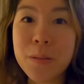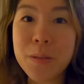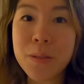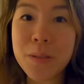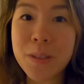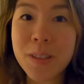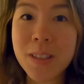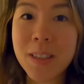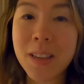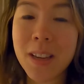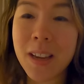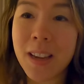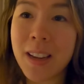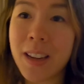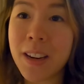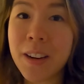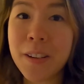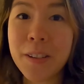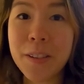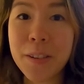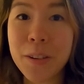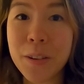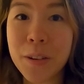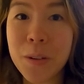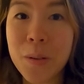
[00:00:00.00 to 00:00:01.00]
rules here
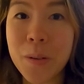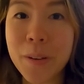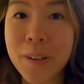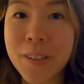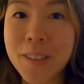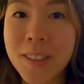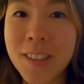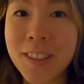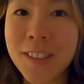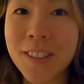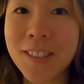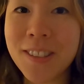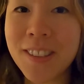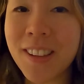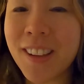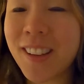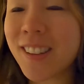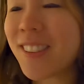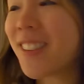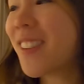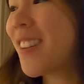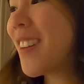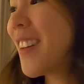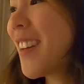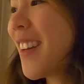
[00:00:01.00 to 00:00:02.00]
in your quarantine
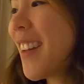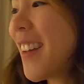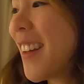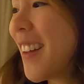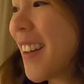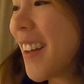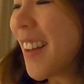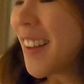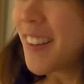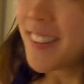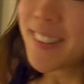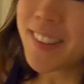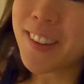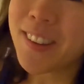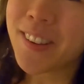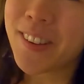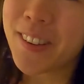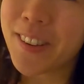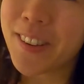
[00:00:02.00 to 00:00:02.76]
hotel. So